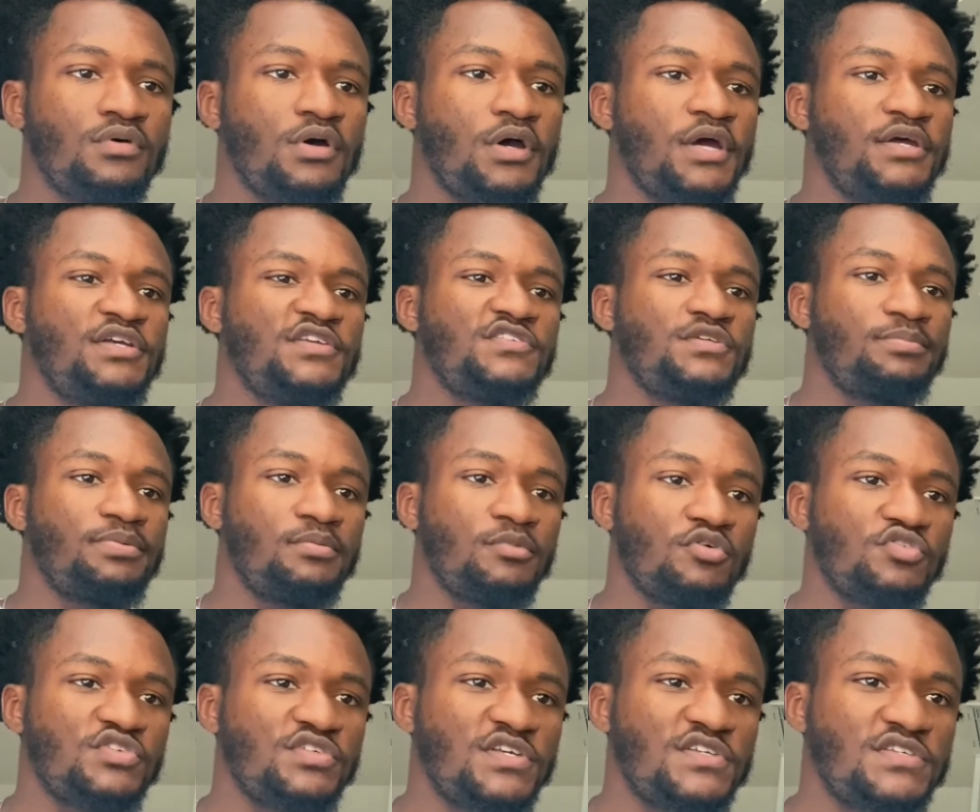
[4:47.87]
right, this is a
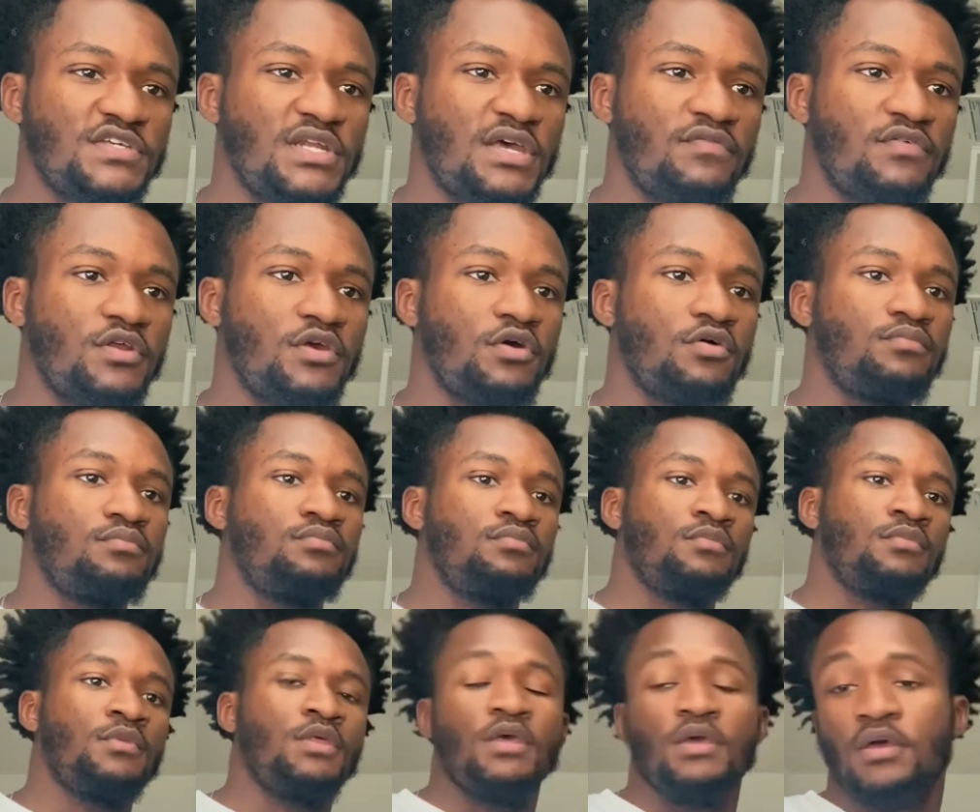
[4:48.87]
promotion. This is in that video.